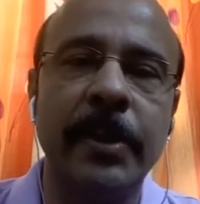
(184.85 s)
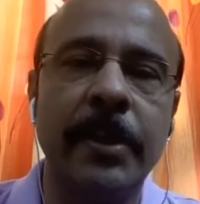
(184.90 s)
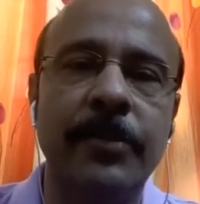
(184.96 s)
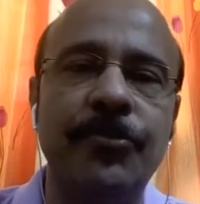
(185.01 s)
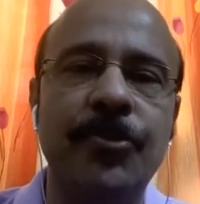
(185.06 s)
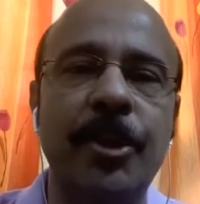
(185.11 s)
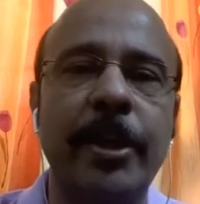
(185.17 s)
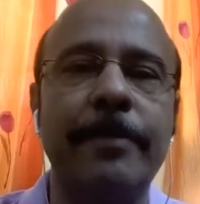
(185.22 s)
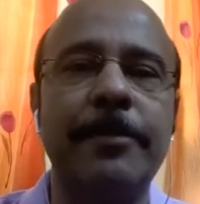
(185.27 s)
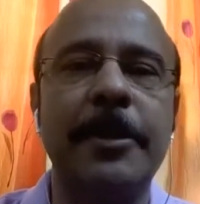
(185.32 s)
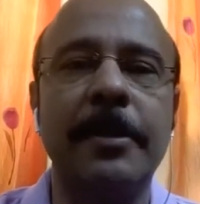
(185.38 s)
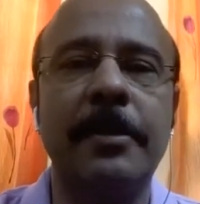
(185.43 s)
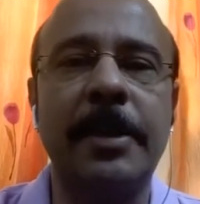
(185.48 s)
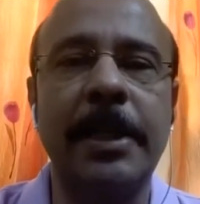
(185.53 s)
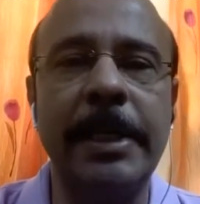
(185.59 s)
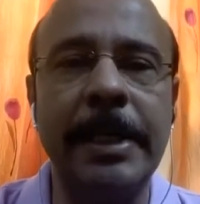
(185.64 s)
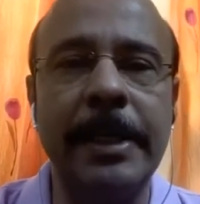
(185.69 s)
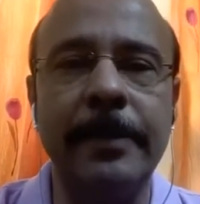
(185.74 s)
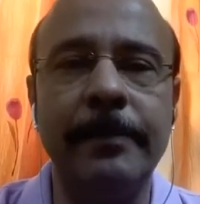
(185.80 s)
Chapter
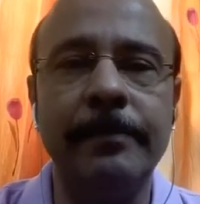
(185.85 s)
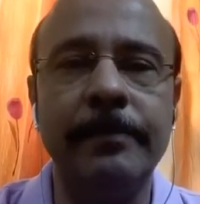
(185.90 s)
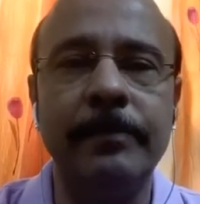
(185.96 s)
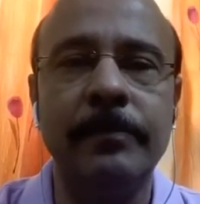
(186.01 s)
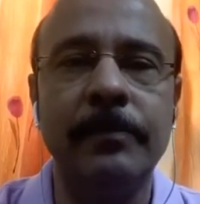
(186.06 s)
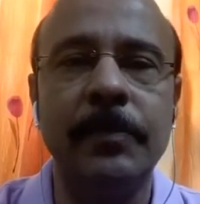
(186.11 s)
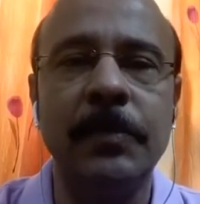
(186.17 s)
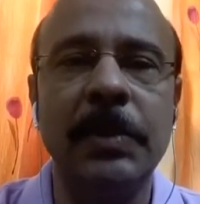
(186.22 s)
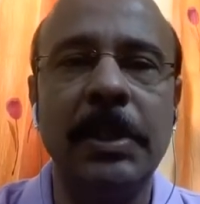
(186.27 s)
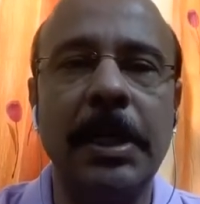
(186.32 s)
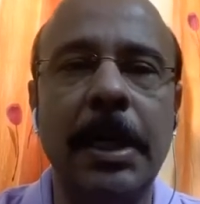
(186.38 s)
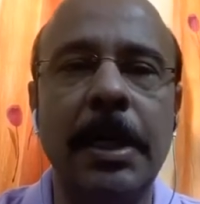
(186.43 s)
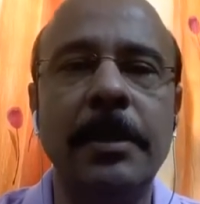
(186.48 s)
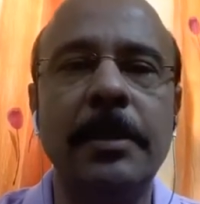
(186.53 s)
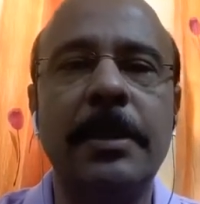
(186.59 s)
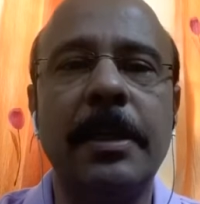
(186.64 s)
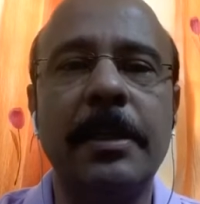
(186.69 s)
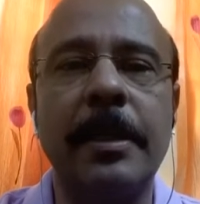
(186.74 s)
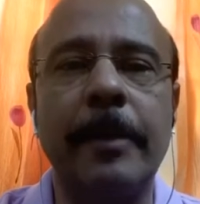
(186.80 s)
3.
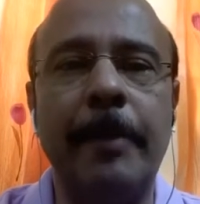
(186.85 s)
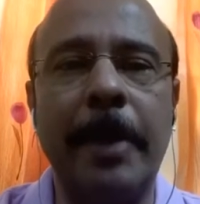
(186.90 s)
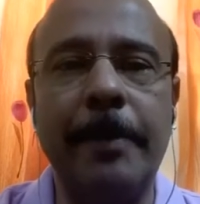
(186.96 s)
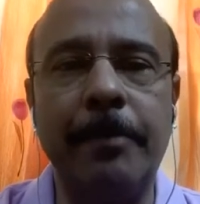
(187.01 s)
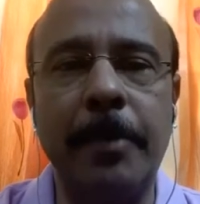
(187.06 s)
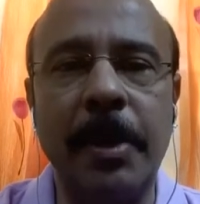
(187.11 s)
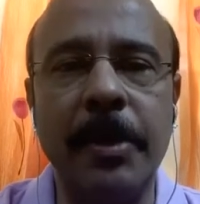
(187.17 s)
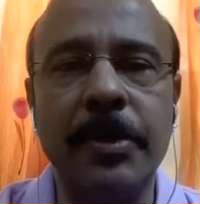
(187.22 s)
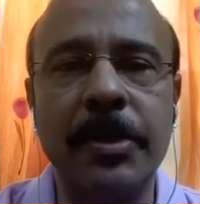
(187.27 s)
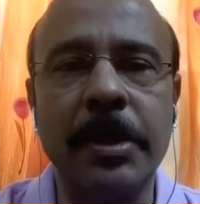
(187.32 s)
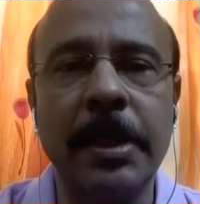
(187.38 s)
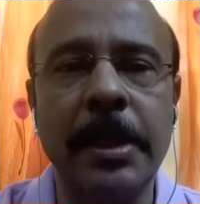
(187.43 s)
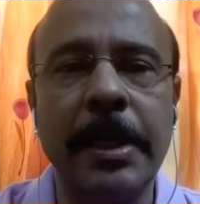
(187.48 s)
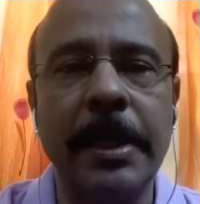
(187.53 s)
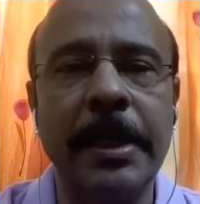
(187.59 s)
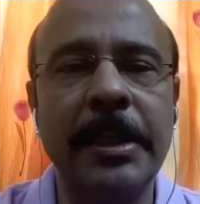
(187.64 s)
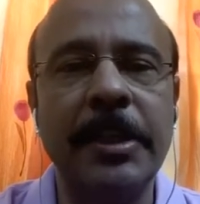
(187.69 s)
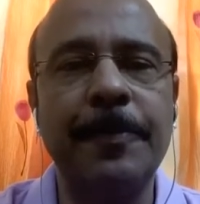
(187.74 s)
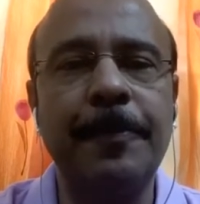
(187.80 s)
Antar remembers
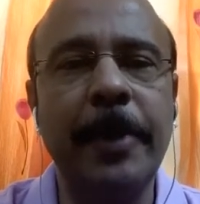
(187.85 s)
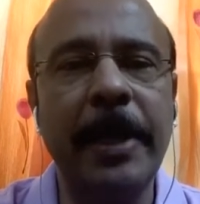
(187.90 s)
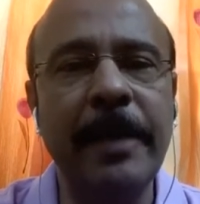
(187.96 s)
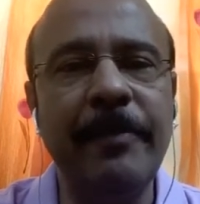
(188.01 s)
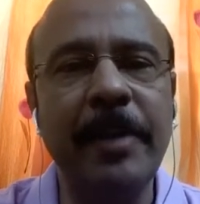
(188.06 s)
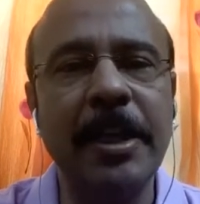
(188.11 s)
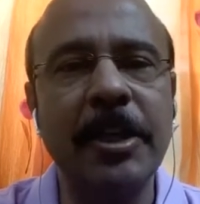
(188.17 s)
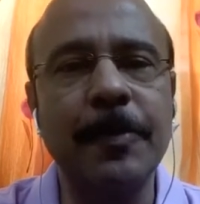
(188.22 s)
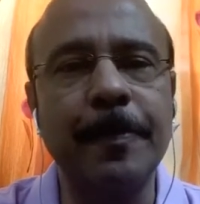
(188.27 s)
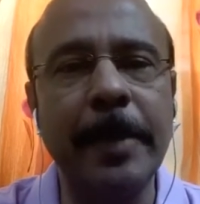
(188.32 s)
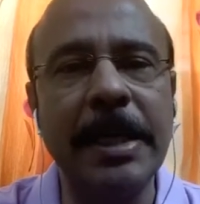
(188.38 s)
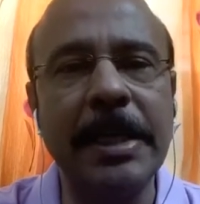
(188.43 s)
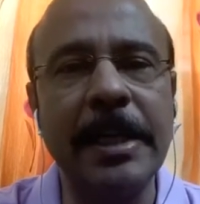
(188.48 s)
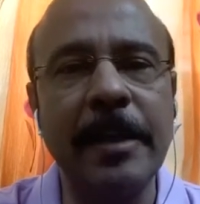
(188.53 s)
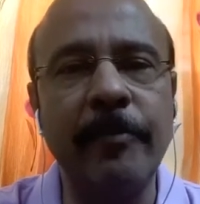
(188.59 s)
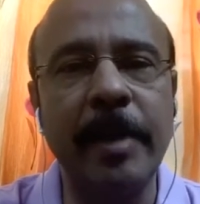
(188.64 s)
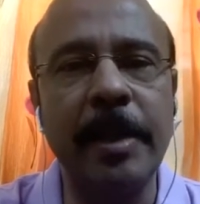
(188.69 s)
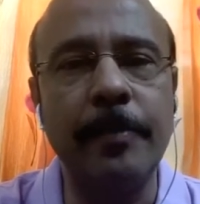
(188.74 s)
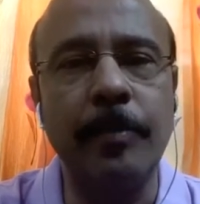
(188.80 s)
his previous meeting
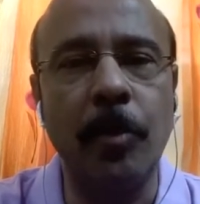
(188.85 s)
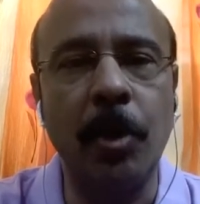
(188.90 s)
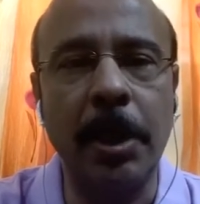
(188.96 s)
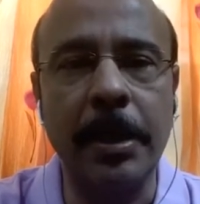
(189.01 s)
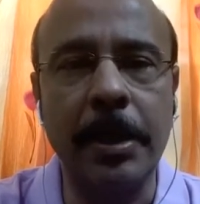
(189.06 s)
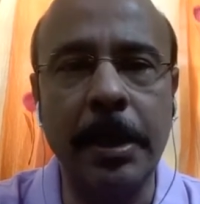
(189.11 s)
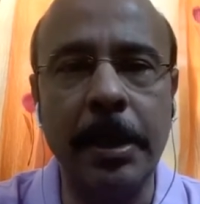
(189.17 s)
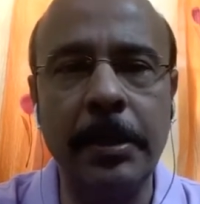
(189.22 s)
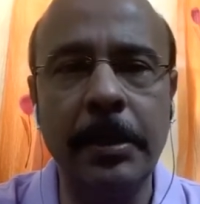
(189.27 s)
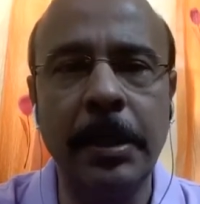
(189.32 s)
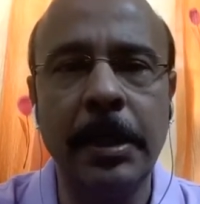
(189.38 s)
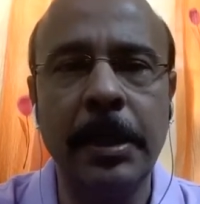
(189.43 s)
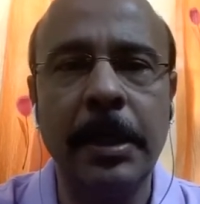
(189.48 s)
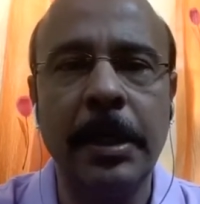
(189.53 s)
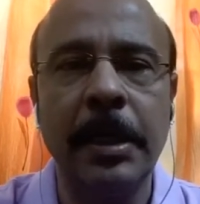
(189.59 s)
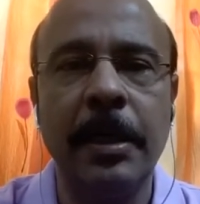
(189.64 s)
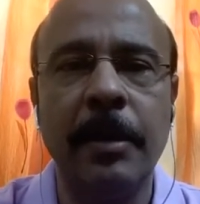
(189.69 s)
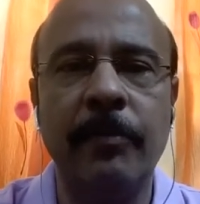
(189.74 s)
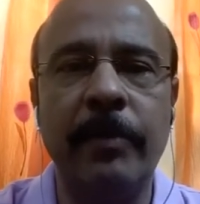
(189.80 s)
with Murugan
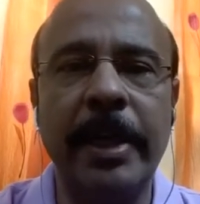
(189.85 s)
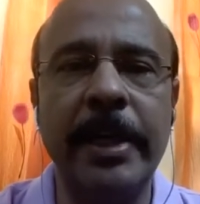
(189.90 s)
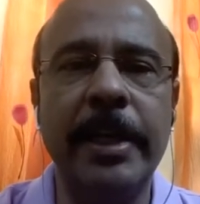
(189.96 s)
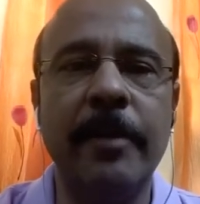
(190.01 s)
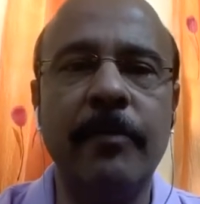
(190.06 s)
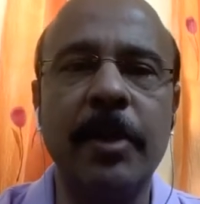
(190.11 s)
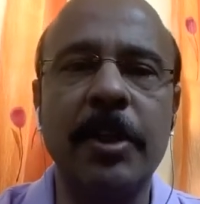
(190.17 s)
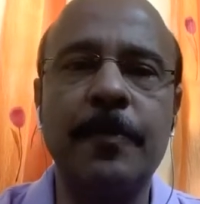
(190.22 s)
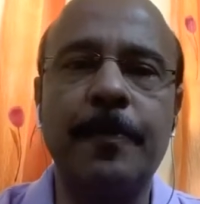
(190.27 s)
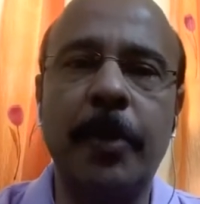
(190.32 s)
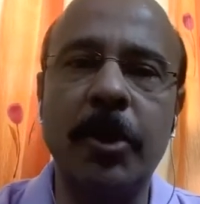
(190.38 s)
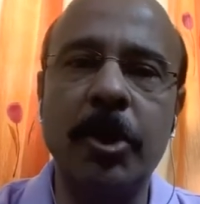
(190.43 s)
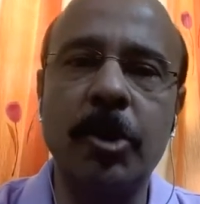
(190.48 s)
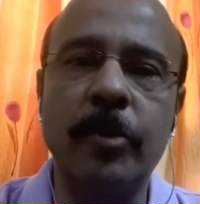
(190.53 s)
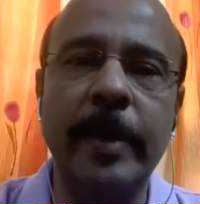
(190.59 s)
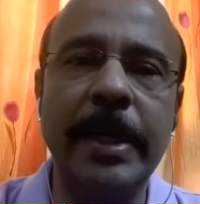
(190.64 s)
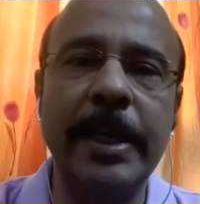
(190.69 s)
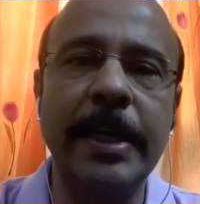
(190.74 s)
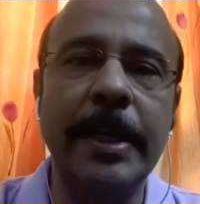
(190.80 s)
when he was
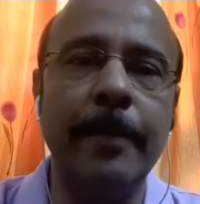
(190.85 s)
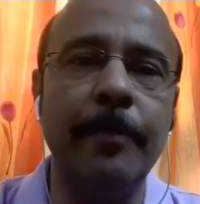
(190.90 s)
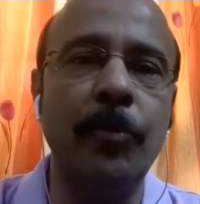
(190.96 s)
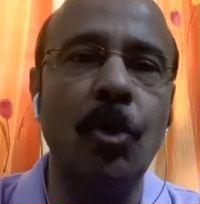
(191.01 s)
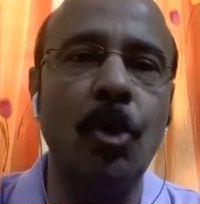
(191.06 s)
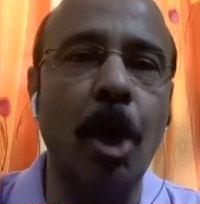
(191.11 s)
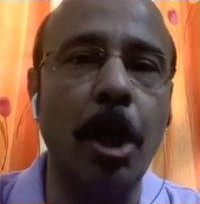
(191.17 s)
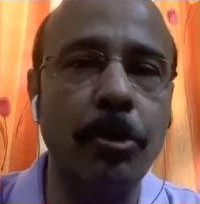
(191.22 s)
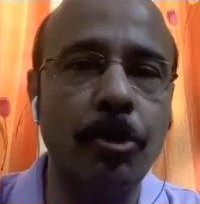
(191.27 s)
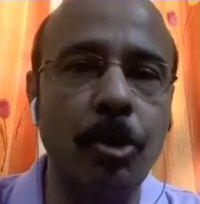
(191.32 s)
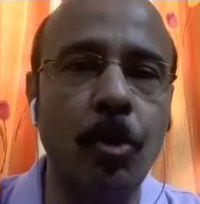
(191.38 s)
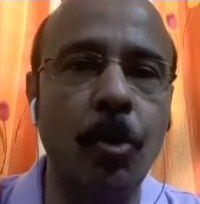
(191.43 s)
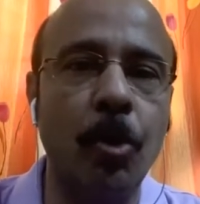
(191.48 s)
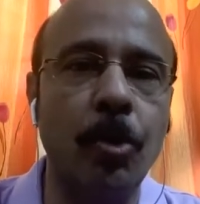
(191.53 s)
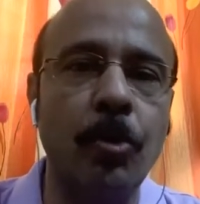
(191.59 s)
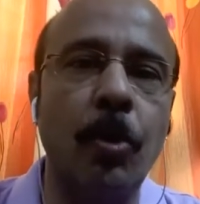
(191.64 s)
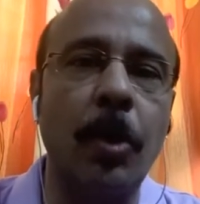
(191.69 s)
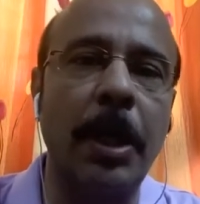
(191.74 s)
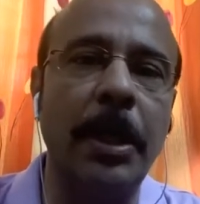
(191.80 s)
persuading him not to go
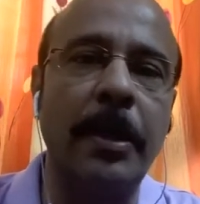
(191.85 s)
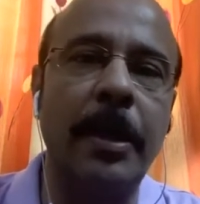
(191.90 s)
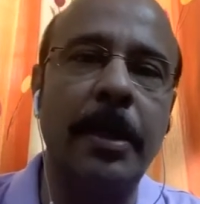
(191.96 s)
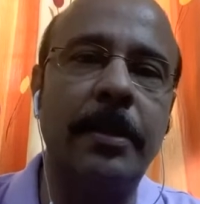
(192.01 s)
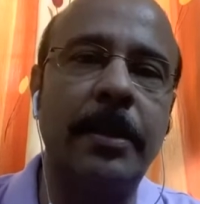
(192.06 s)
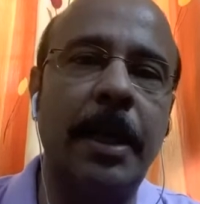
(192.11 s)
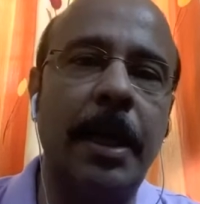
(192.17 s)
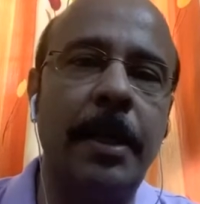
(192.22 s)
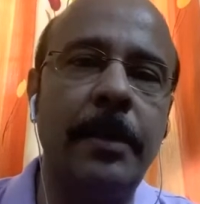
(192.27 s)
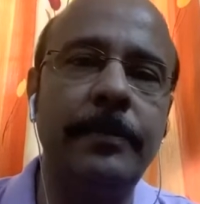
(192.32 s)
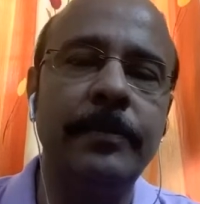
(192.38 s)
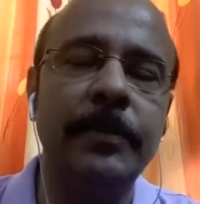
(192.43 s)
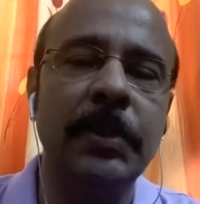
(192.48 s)
to Calcutta,